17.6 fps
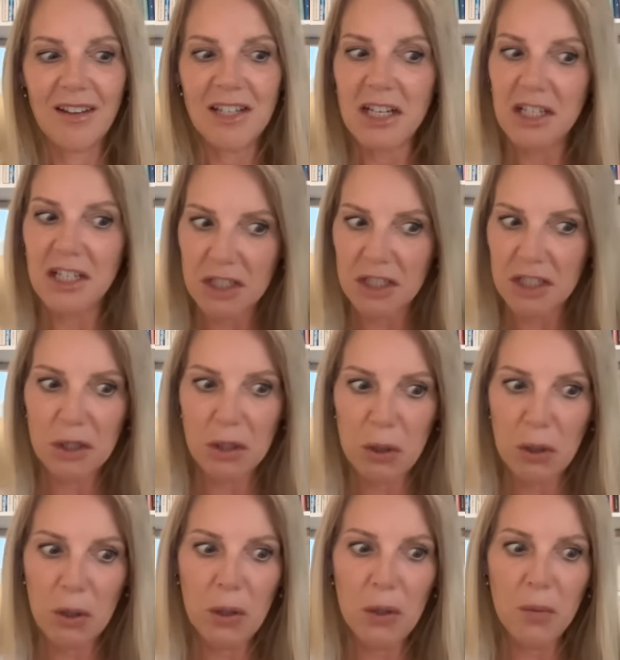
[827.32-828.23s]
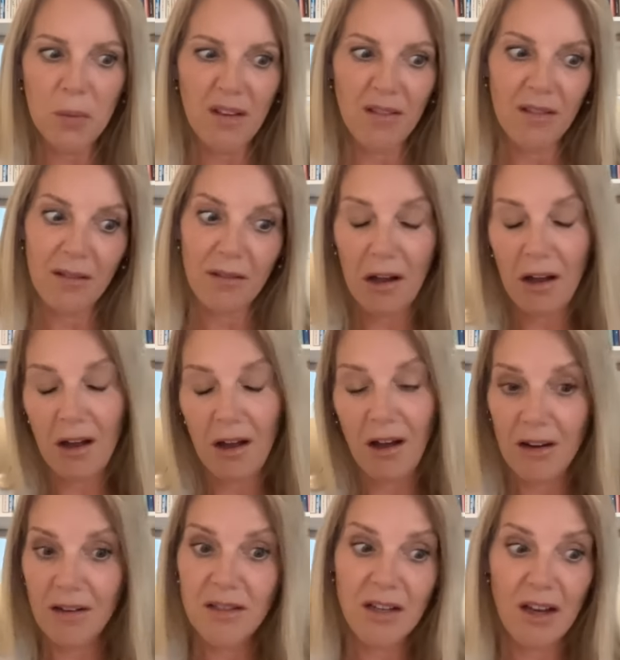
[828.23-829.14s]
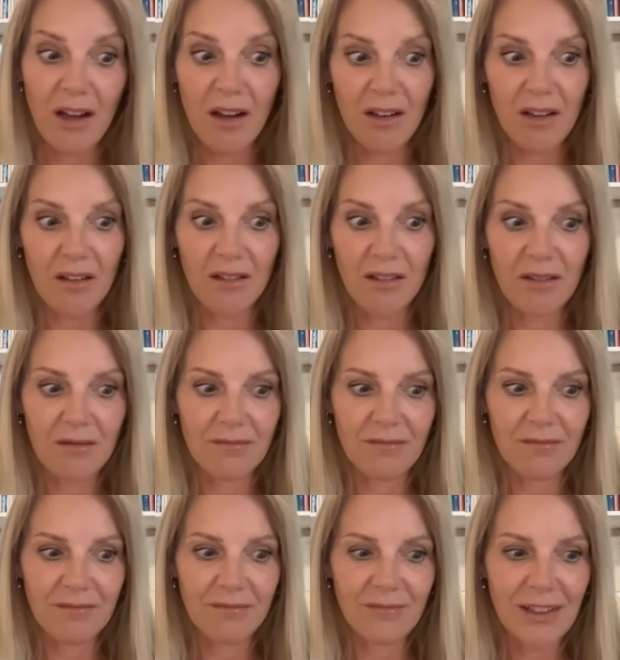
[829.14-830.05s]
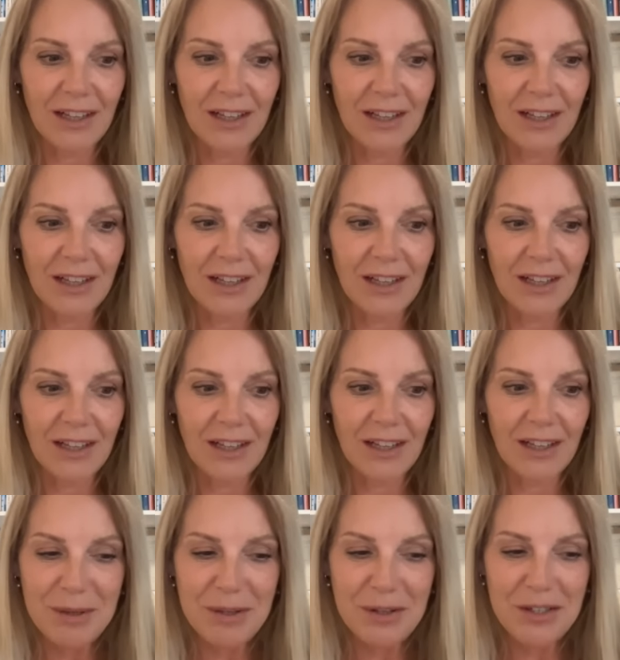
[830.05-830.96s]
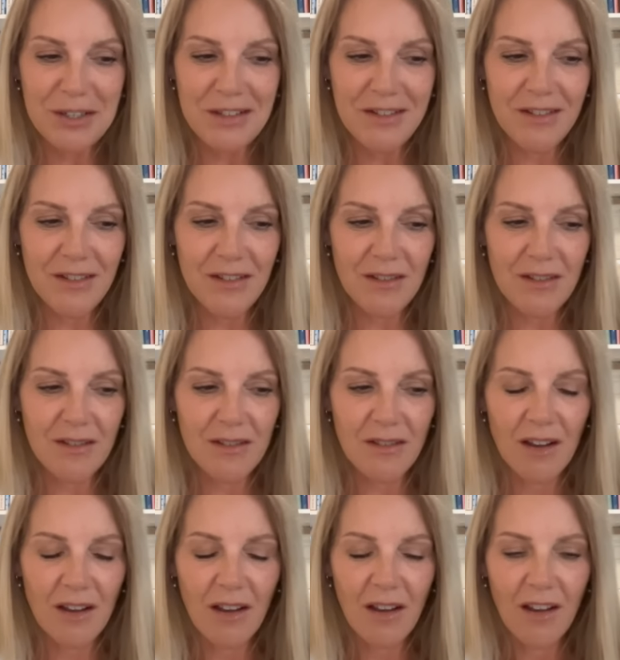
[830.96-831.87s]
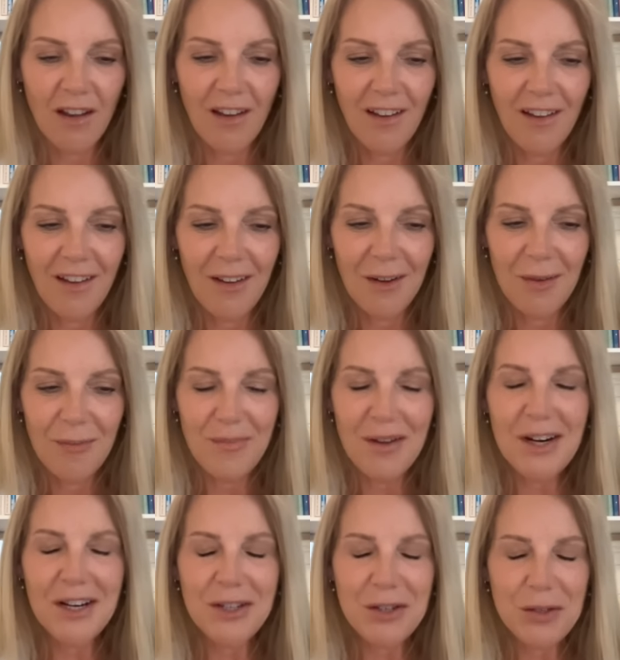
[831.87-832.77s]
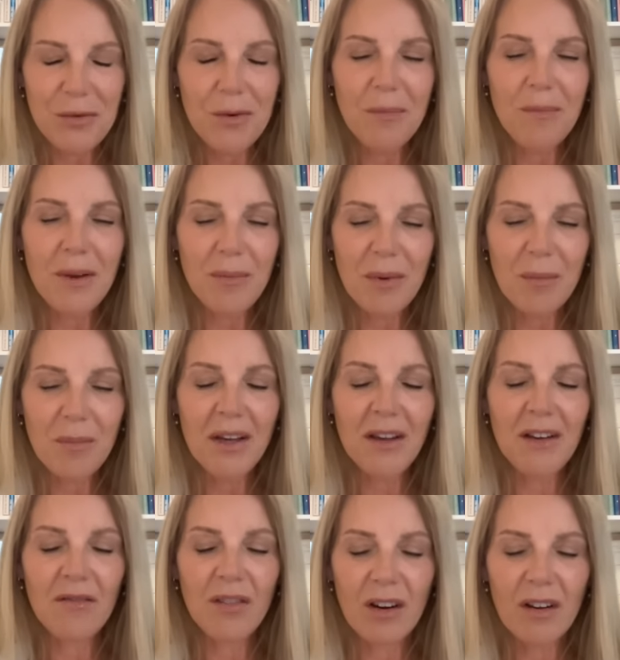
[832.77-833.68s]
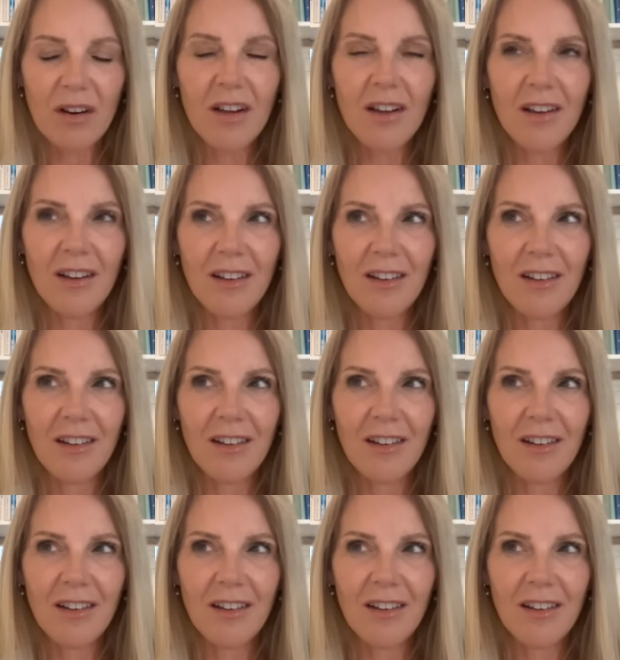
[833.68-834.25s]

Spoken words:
touch and go with a heart attack and other experiences. But I do remember being very,